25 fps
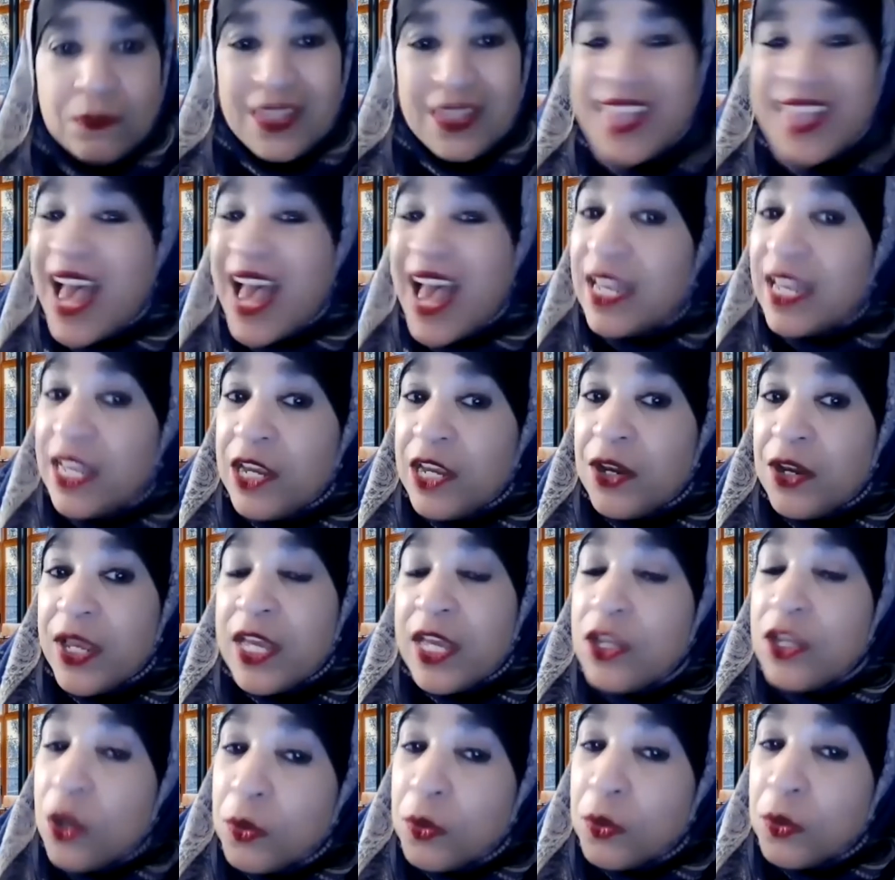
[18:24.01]
Not here
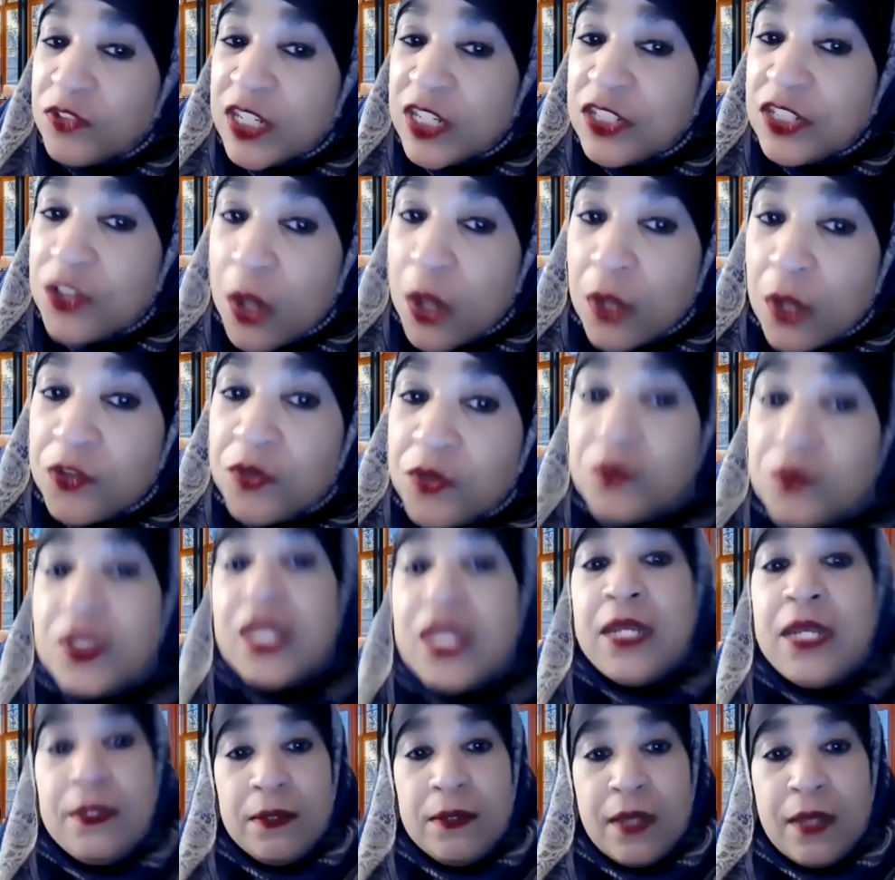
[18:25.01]
in los Estados
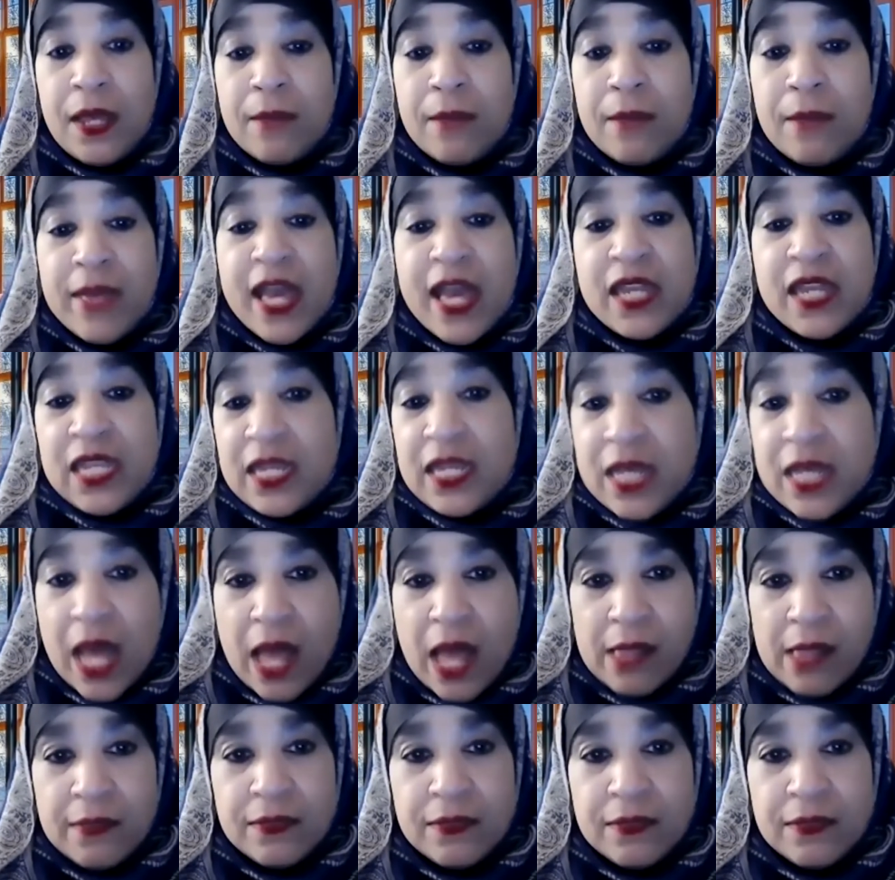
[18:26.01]
Unidos,
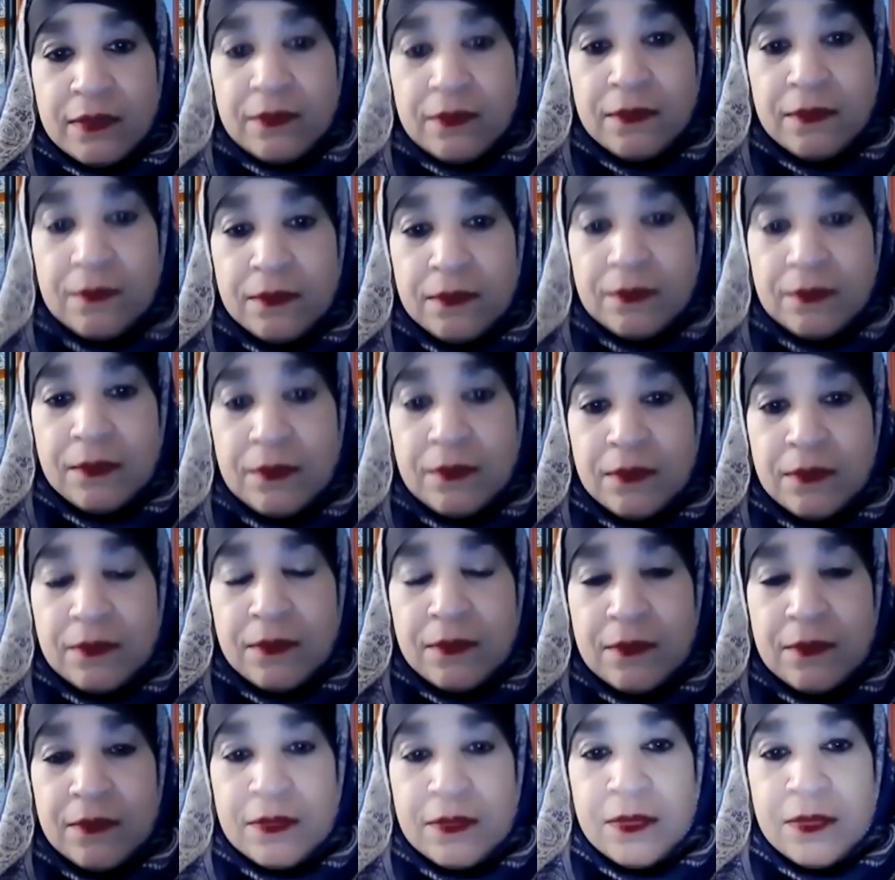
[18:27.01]
America.
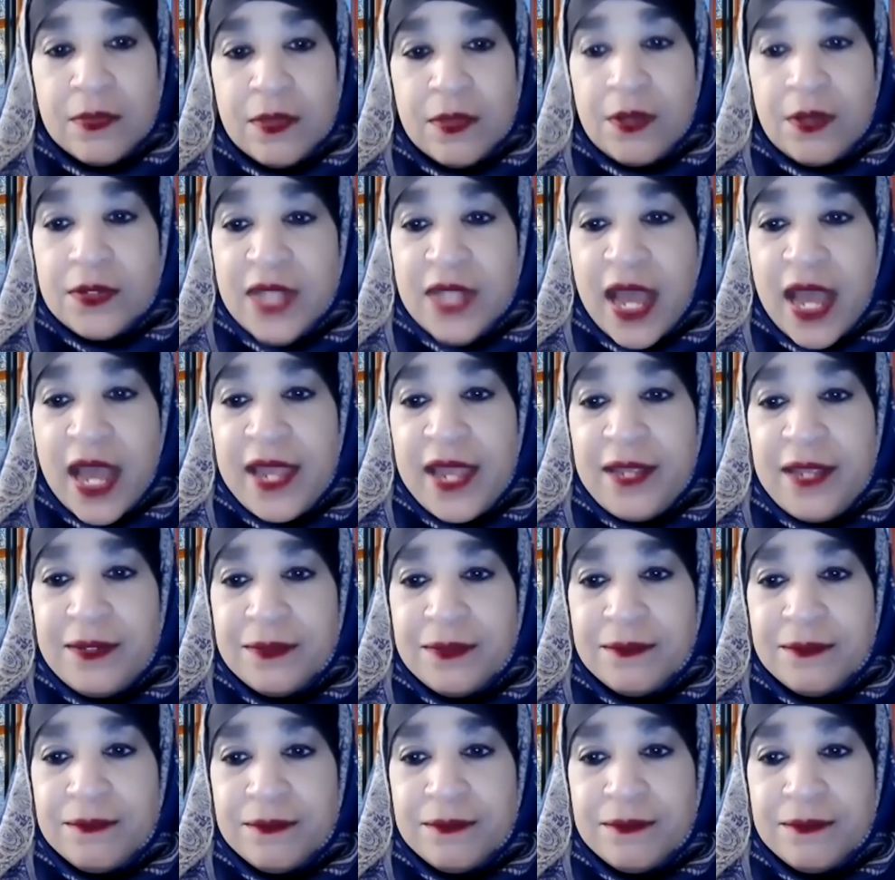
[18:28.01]
Okay?